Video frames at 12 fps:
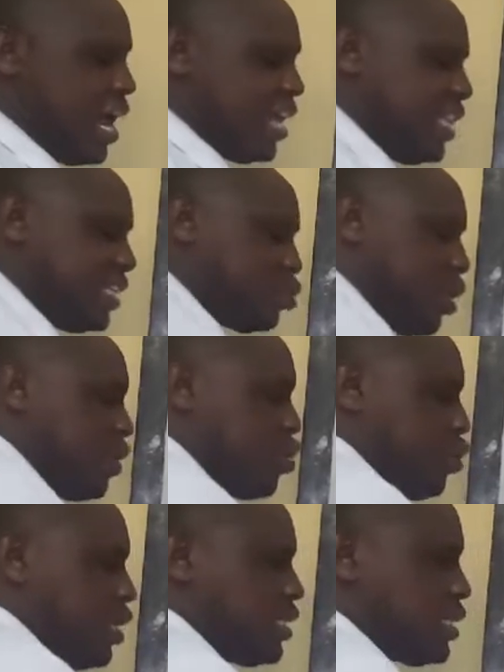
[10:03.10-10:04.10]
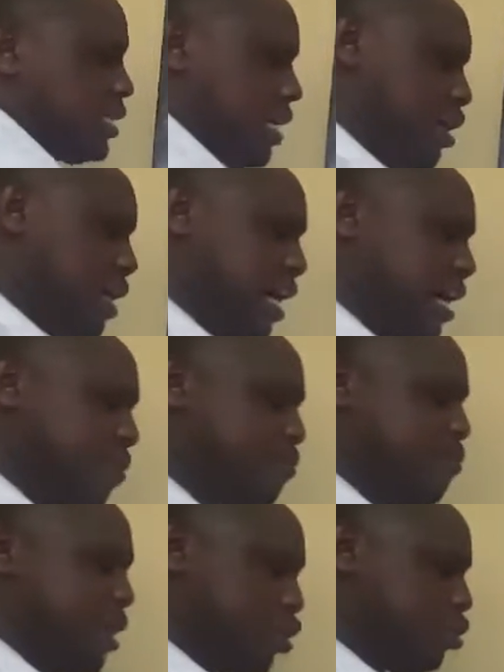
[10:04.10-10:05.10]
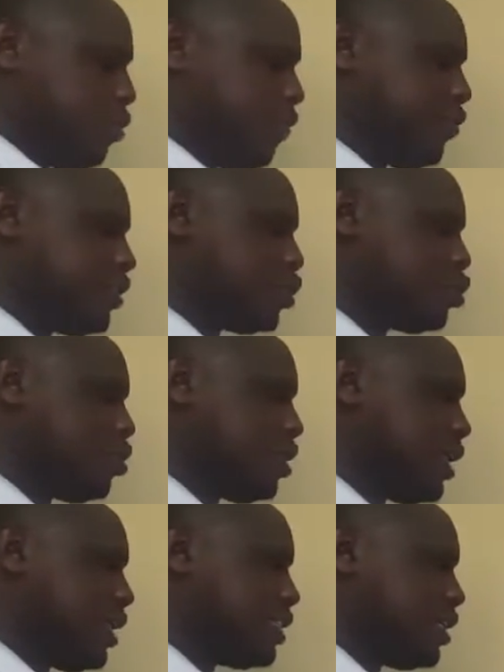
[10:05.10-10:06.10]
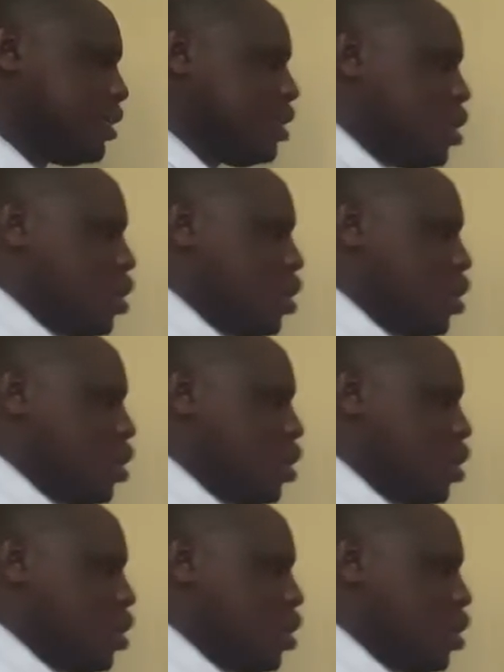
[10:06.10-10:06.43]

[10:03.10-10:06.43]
And that's why we call it a method of rotational grazing.